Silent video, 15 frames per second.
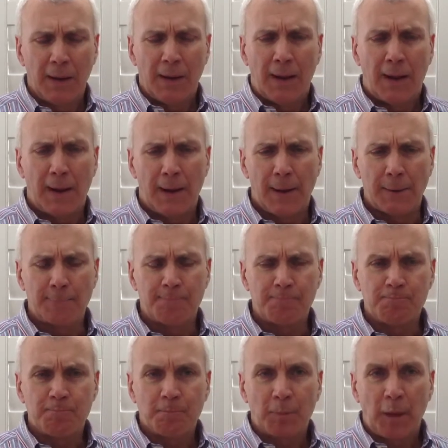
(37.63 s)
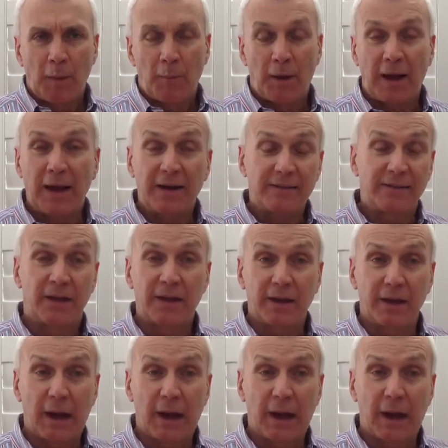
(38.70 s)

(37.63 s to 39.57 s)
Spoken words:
But I got to tell you,